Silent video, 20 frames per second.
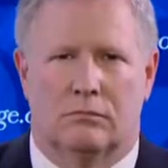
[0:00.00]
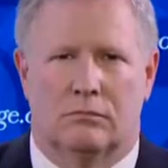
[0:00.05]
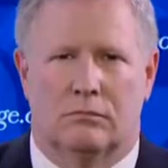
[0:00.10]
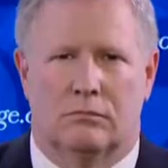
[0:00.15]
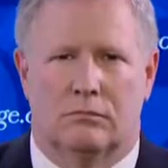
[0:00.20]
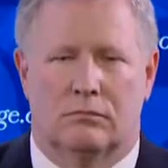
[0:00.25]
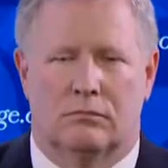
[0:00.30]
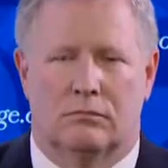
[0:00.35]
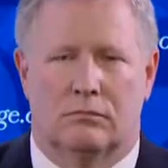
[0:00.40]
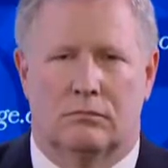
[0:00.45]

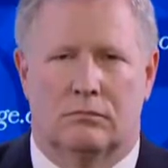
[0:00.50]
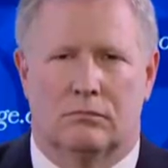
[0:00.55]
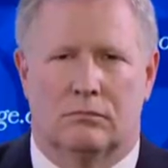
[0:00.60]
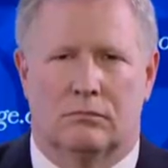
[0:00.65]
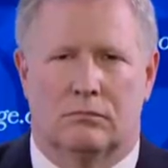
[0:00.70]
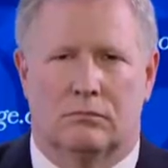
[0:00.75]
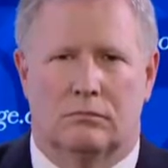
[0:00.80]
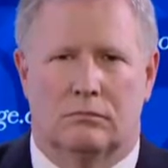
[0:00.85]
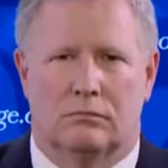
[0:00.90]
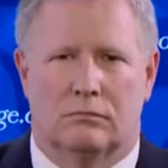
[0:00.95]

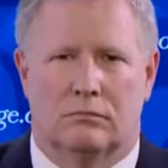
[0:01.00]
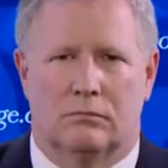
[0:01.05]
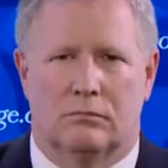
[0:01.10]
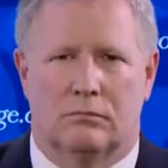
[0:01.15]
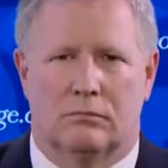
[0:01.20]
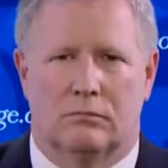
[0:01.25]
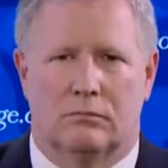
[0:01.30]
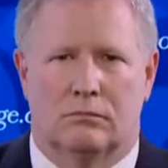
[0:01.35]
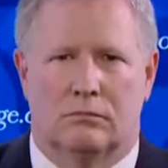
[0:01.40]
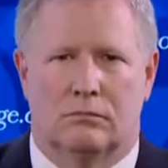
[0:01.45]

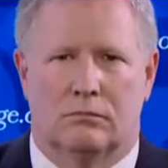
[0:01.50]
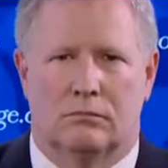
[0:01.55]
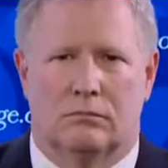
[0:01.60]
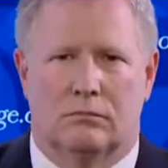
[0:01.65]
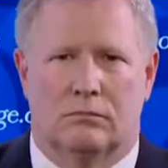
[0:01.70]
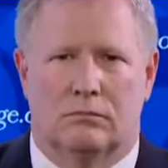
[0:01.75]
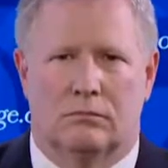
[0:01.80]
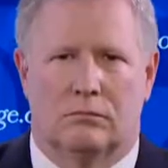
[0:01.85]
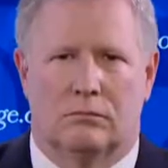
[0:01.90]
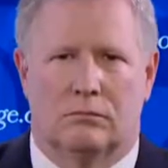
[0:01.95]

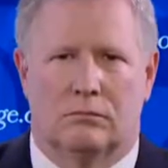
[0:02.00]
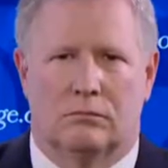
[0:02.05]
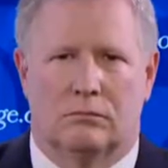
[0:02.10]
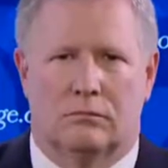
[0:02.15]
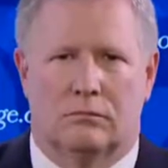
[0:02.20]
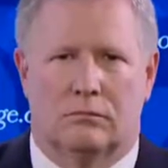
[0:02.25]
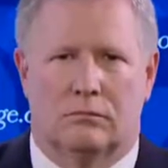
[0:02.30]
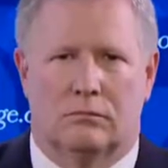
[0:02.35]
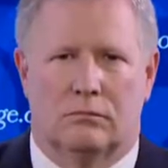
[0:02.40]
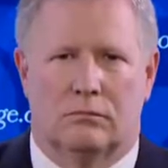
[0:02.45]

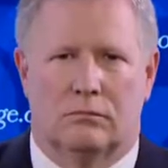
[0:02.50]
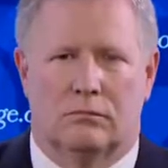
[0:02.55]
No words are spoken by the person on screen.